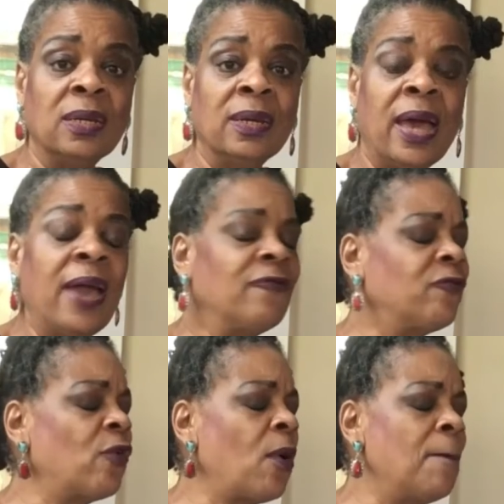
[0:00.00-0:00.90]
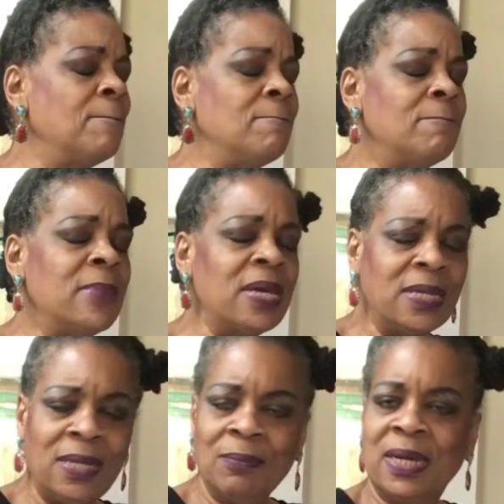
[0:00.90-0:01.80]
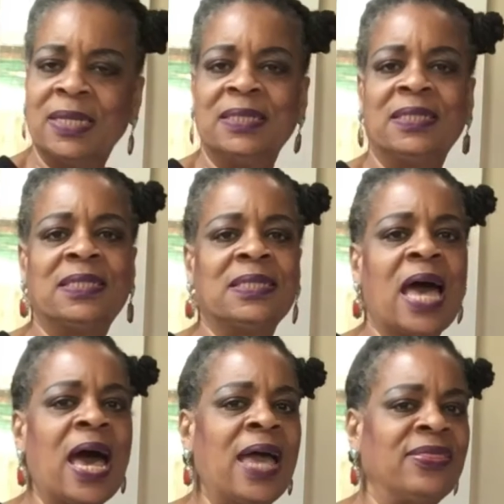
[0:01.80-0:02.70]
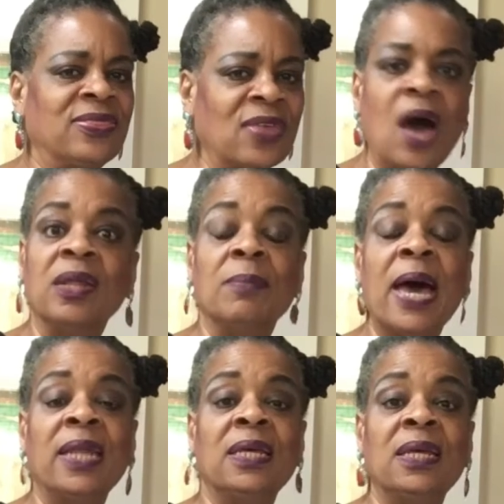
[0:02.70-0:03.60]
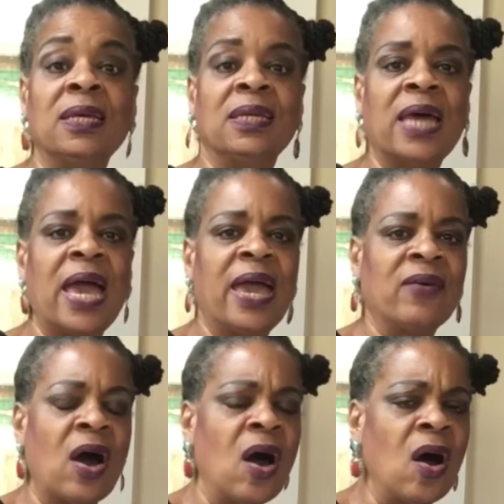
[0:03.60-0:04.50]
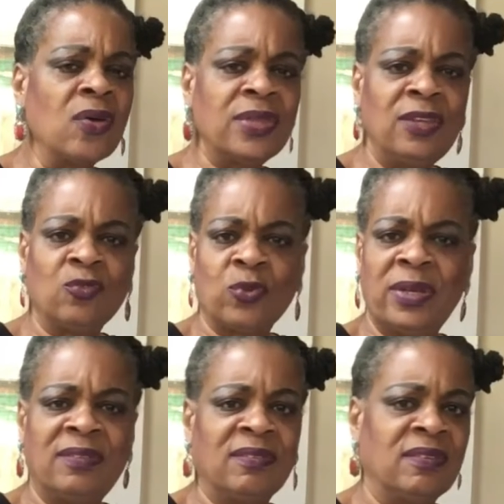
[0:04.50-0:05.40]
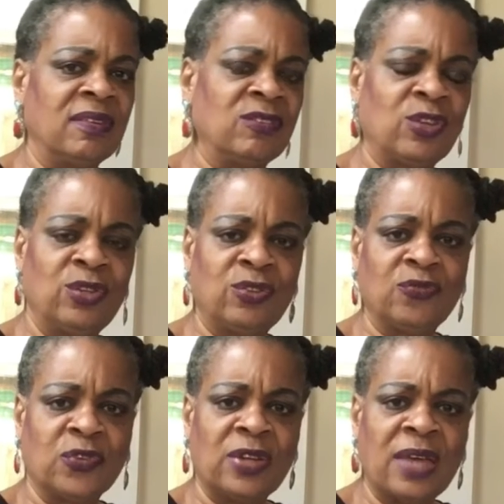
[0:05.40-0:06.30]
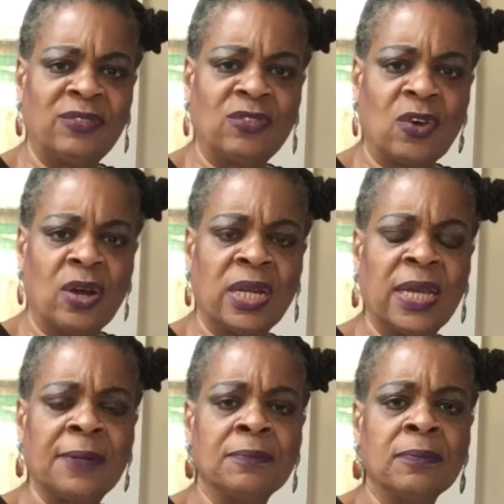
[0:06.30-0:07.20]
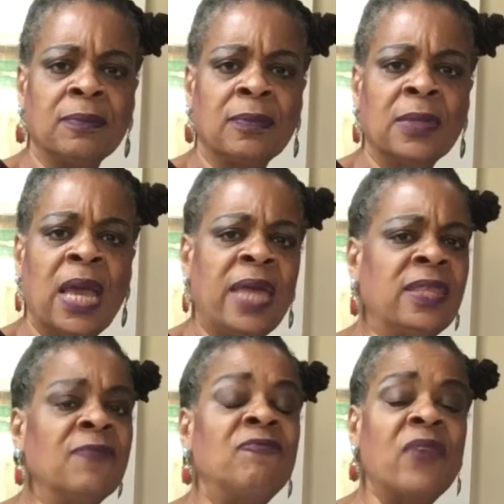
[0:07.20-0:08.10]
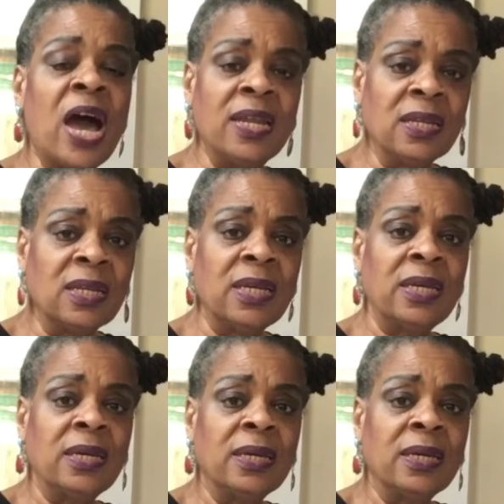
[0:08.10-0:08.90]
And for many months, I thought about it, and I had all these reasons and excuses for not starting. And then finally,